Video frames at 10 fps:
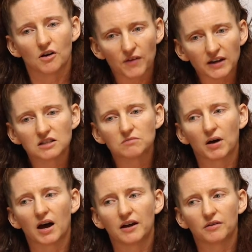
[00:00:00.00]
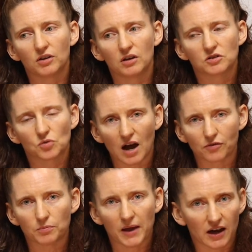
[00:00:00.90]
affected by the
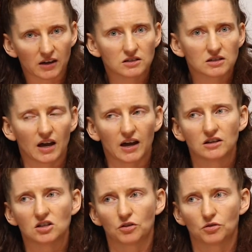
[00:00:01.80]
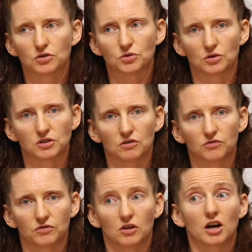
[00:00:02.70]
travel bans and other sorts of
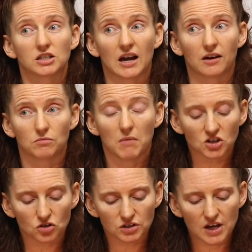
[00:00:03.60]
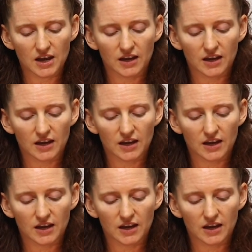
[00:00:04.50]
lockdown measures,